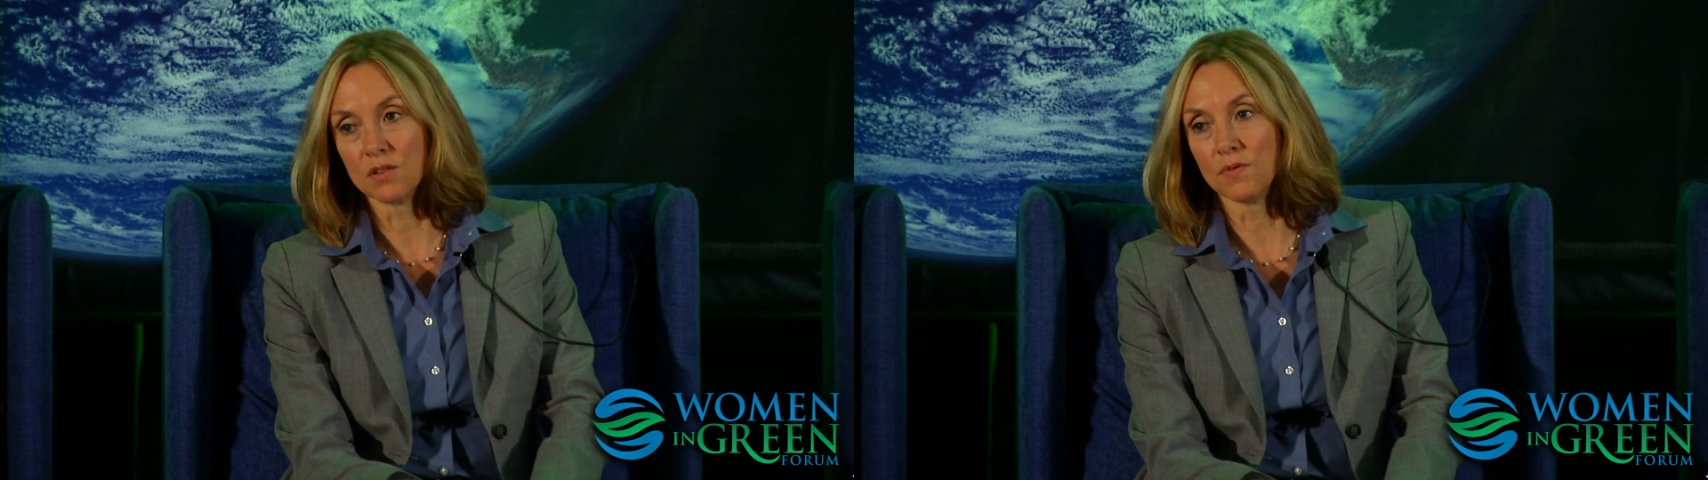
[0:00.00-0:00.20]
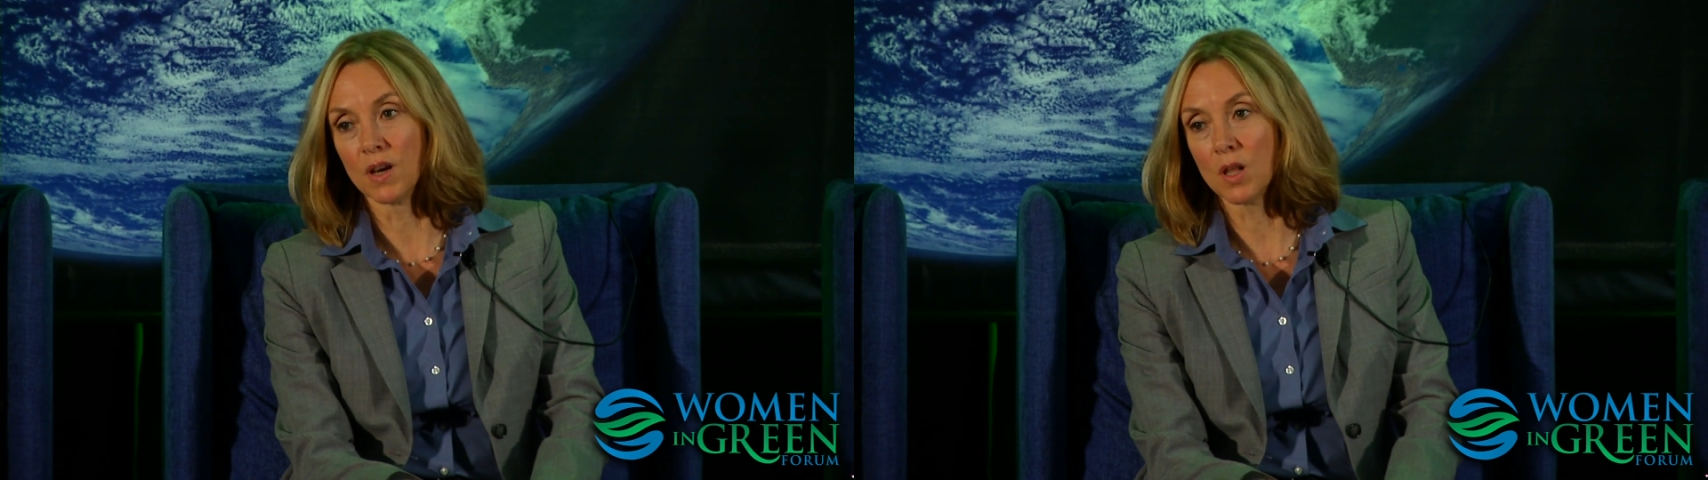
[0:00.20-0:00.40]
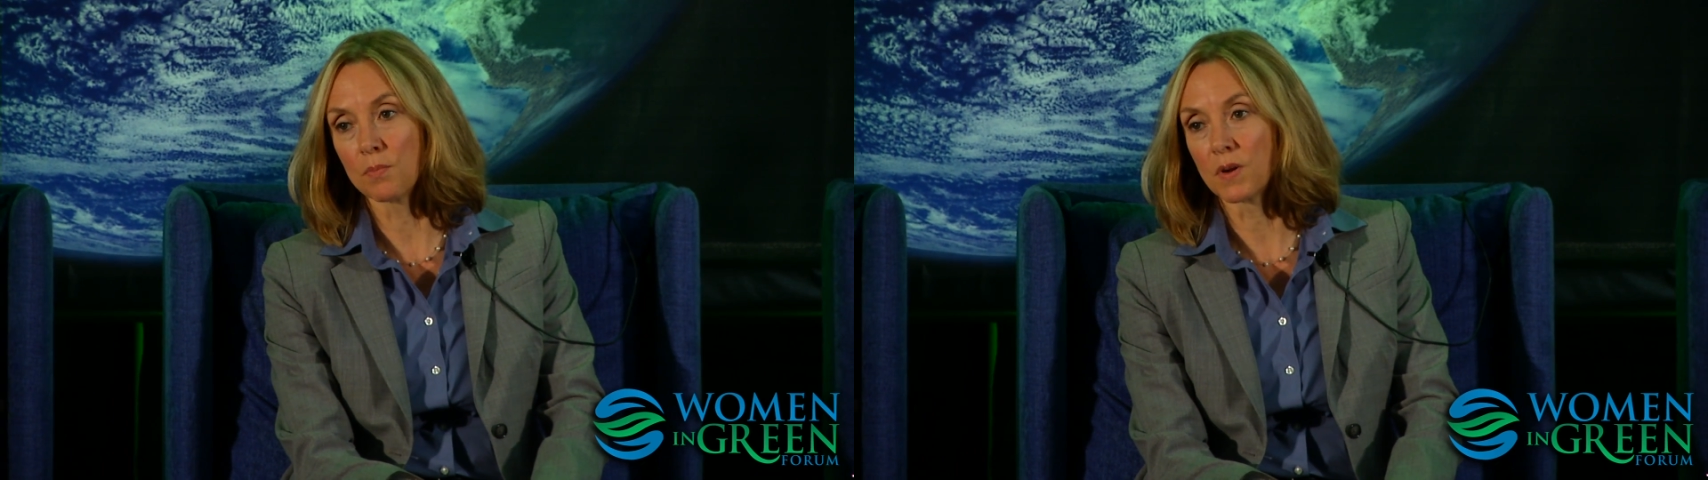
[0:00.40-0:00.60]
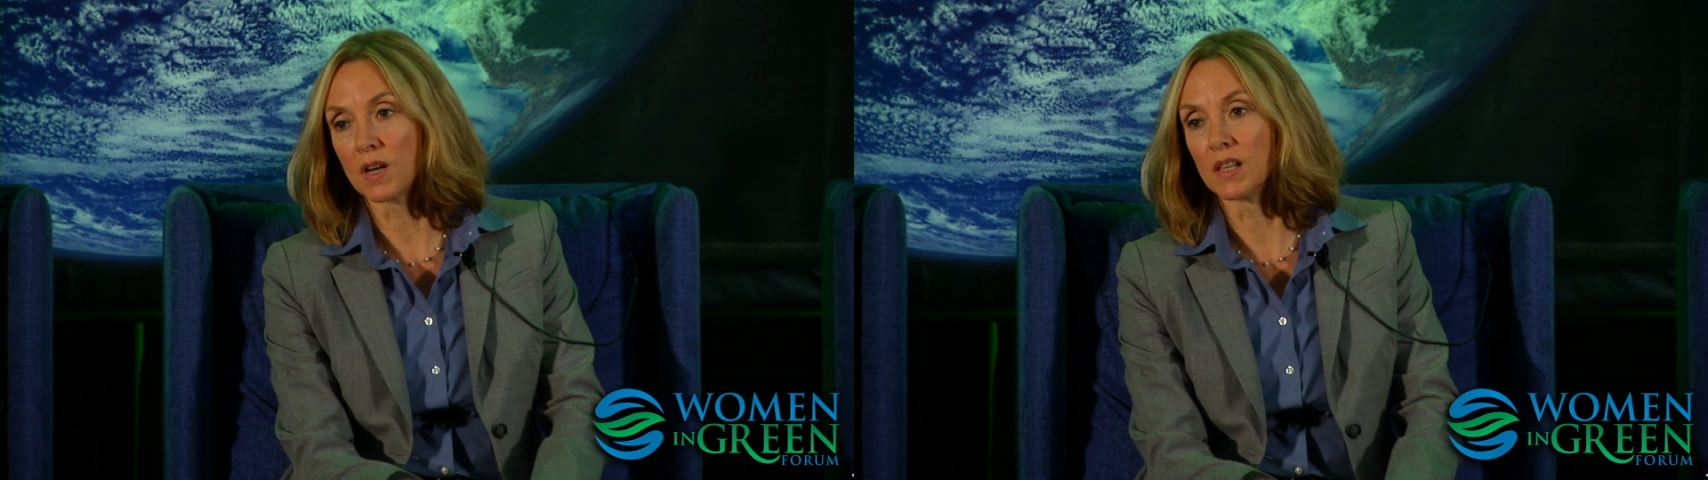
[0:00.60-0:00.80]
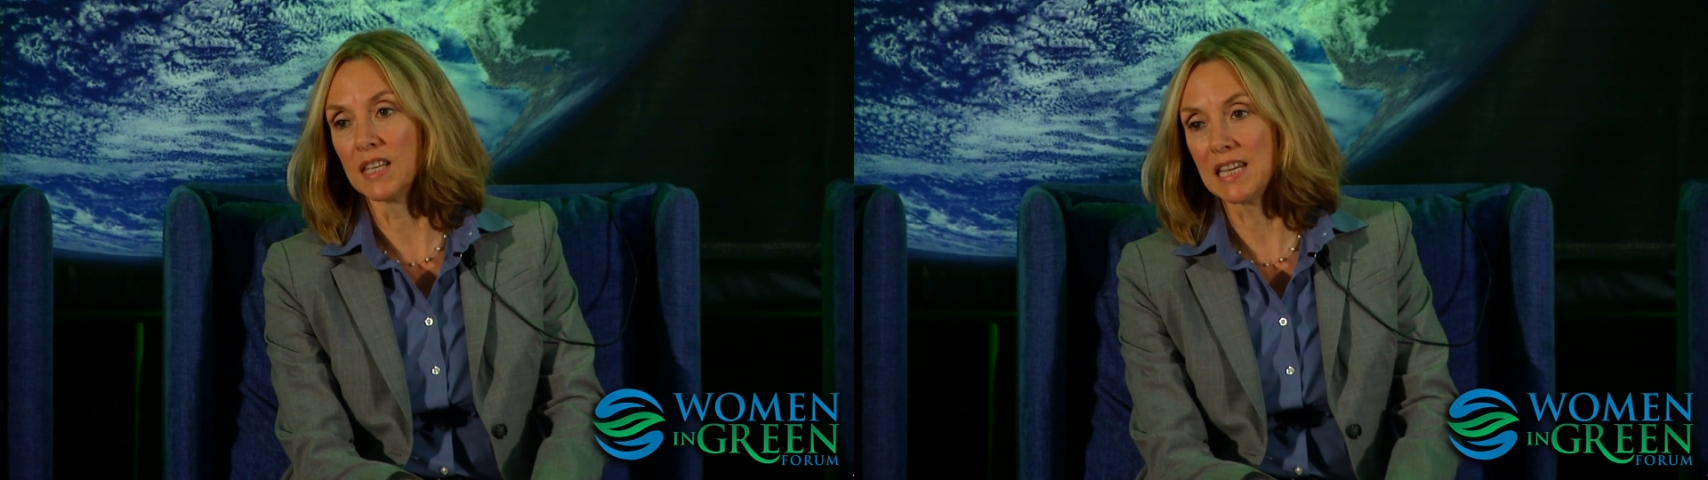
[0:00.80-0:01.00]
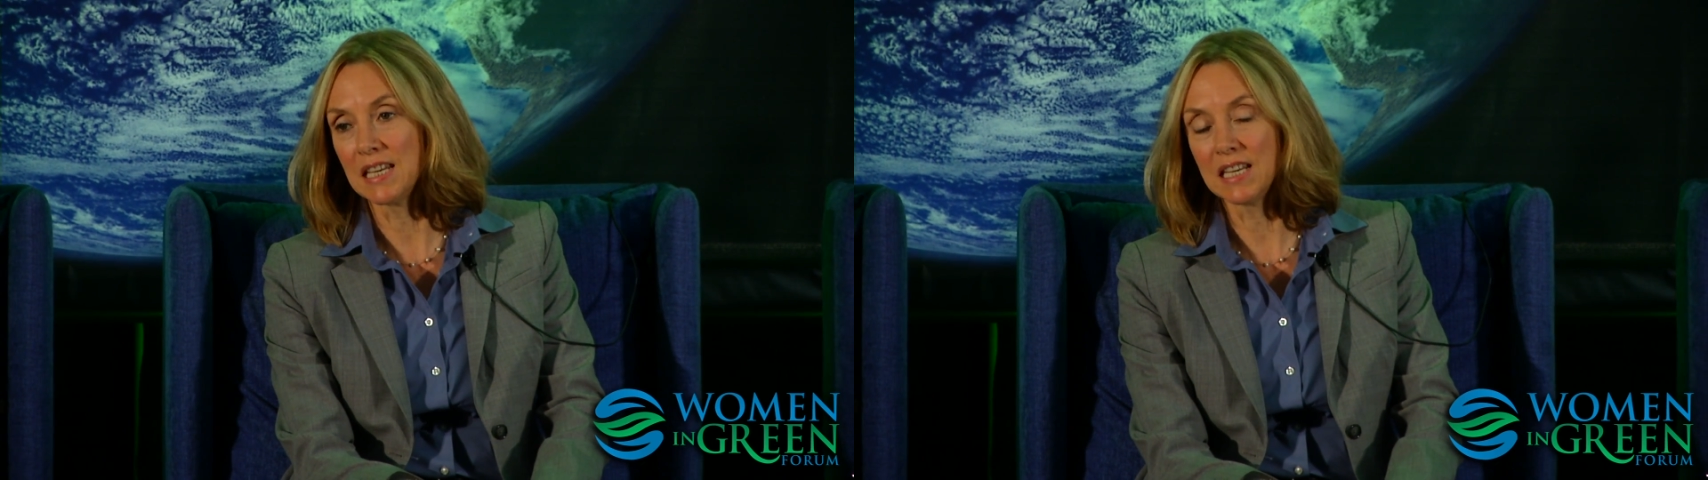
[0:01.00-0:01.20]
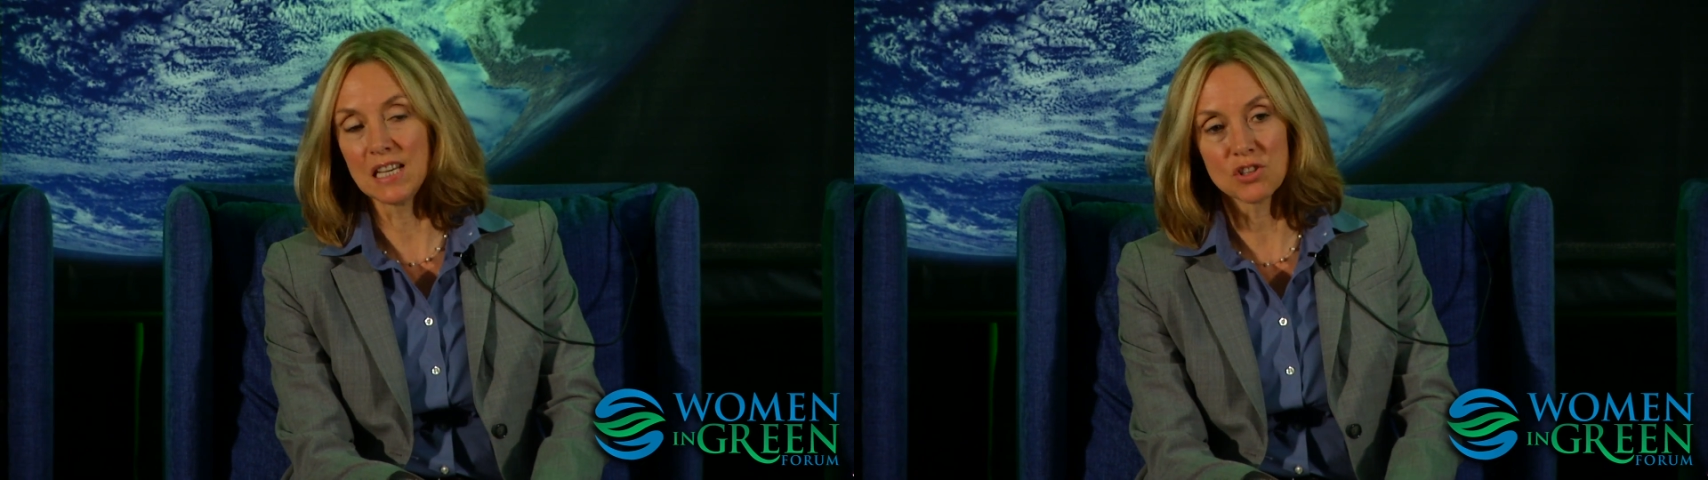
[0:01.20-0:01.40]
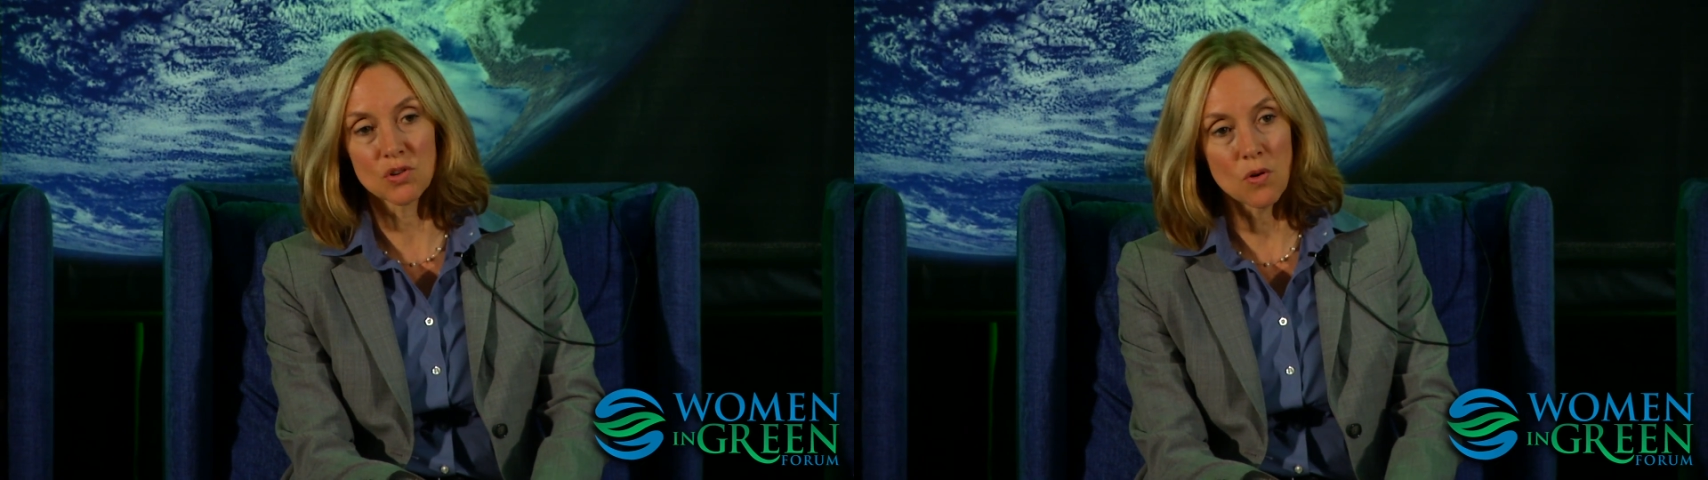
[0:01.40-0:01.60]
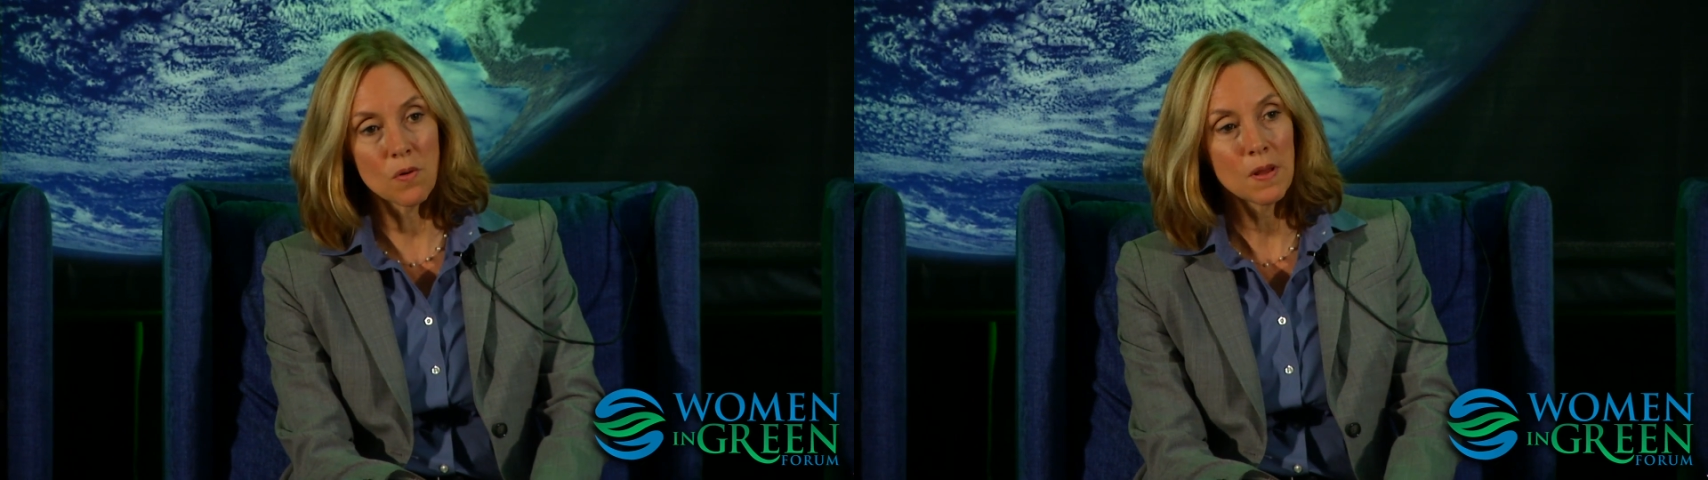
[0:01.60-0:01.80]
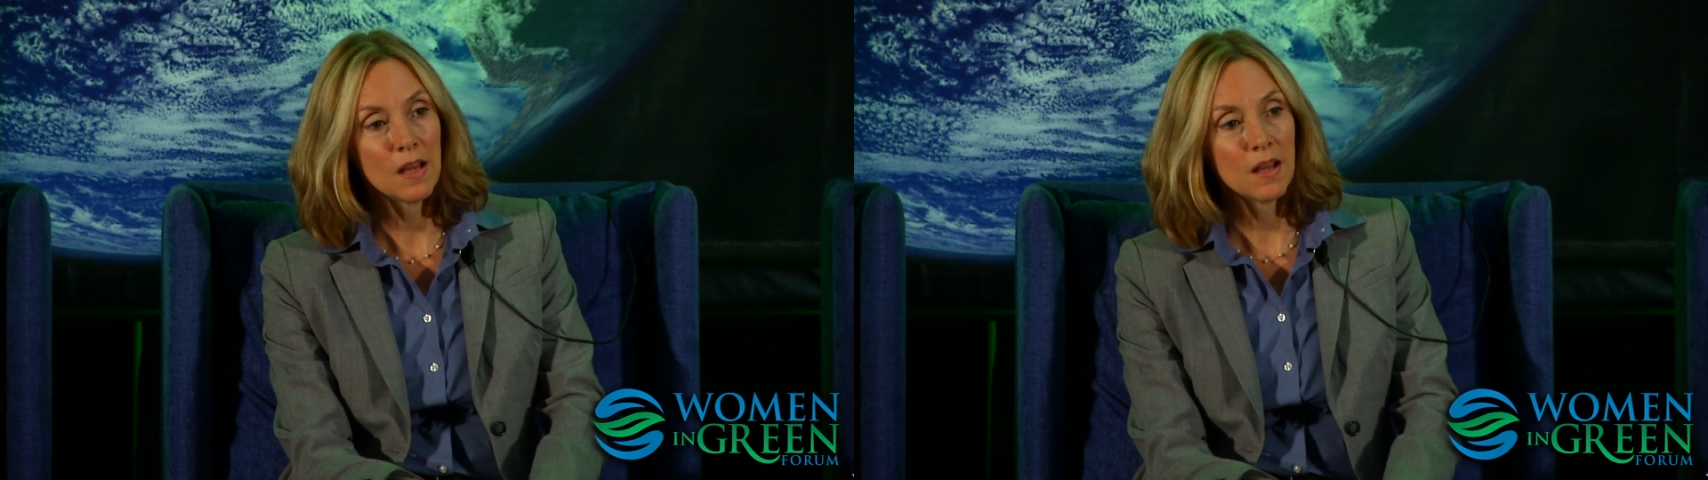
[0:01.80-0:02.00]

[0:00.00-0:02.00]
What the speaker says: develop clean diesel